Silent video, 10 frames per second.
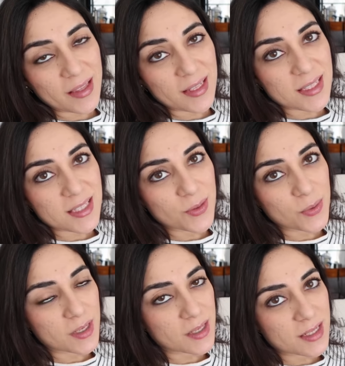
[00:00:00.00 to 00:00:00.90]
Let's see
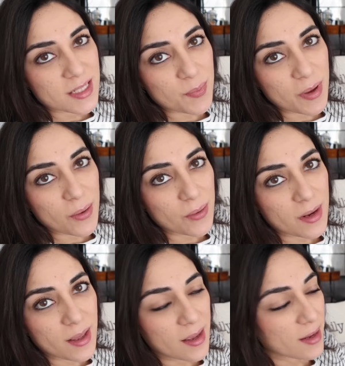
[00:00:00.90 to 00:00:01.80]
what it is
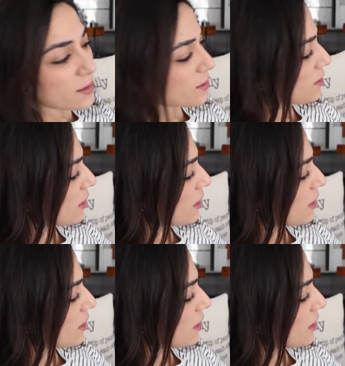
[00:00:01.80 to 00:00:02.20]
about and